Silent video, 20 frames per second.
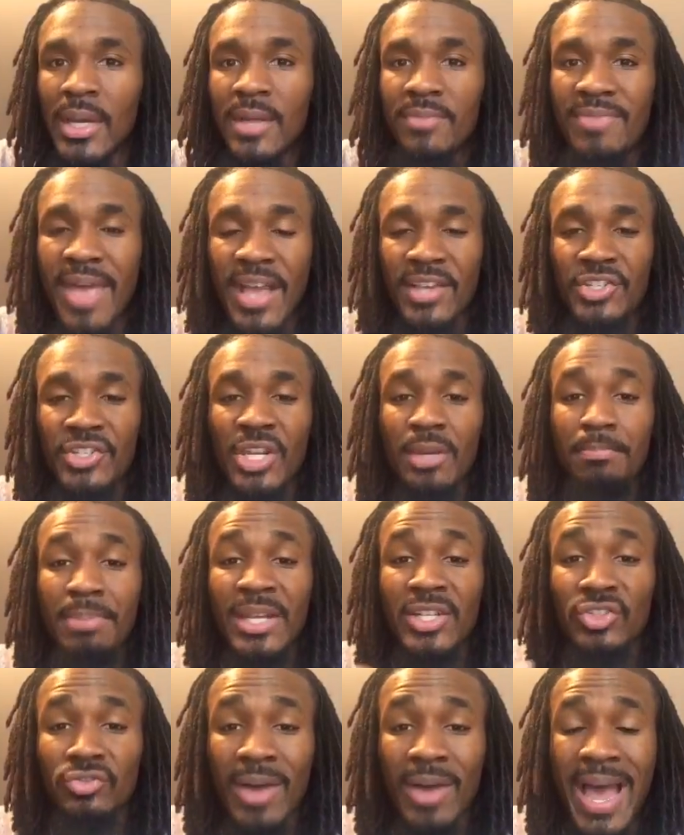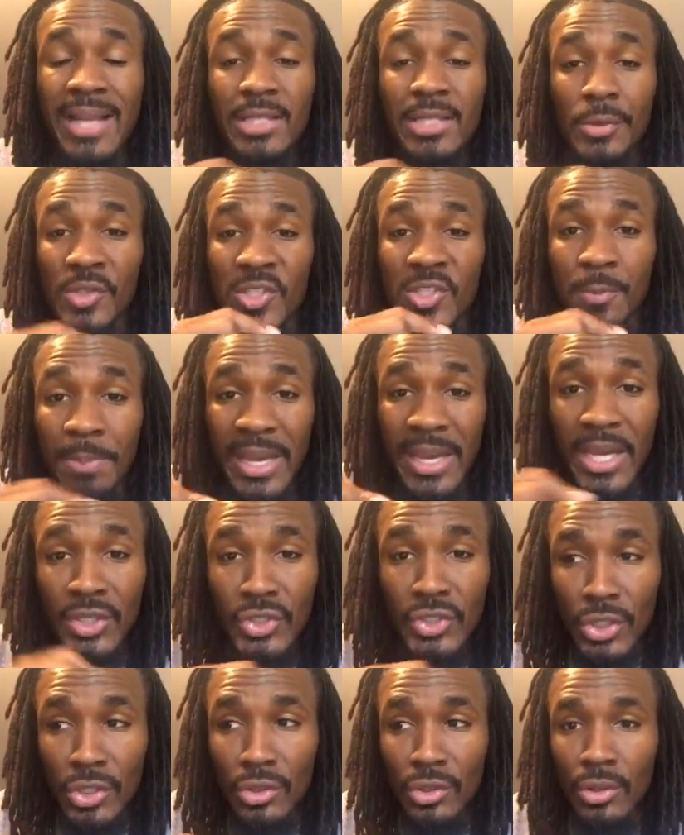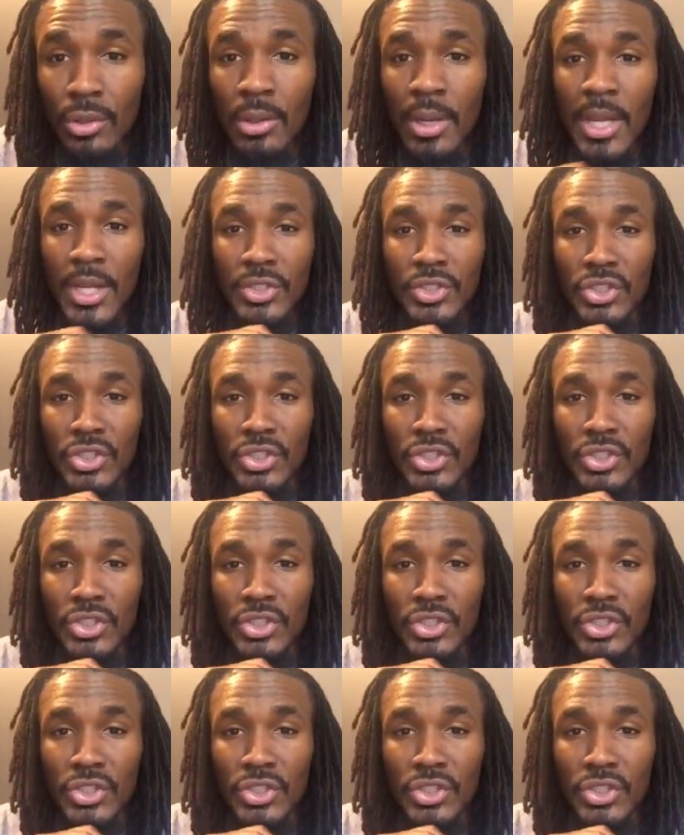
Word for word: that should be trying to speak to,